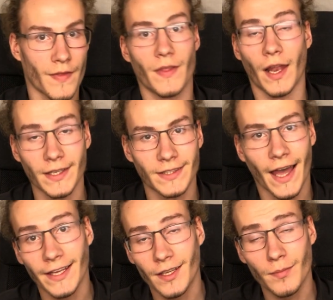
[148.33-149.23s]
And the
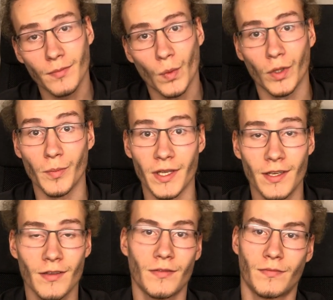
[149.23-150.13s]
last item will
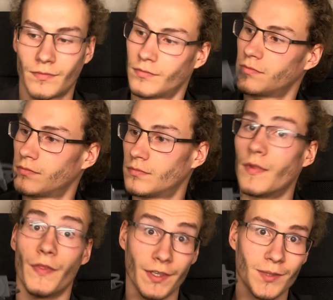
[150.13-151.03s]
be
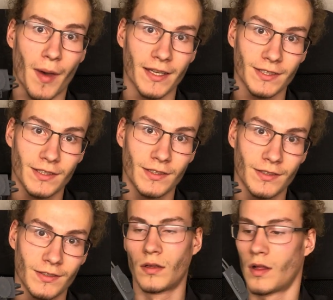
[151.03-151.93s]
this mask.
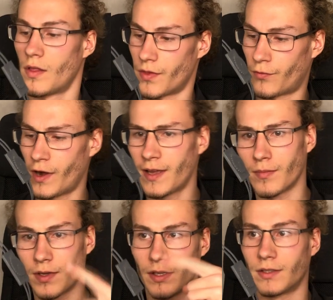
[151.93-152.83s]
The
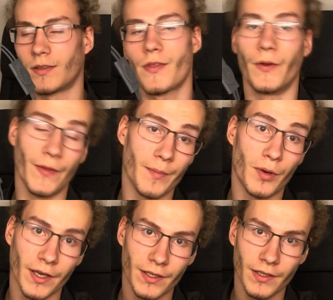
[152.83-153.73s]
frame is 3D
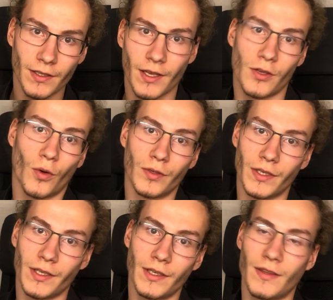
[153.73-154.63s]
printed and you
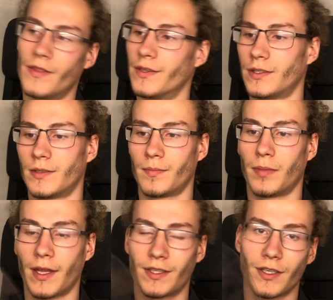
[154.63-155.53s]
only need this
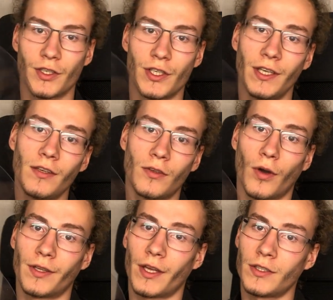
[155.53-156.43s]
plastic sheet
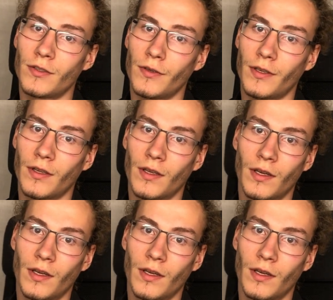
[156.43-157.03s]
to attach to it.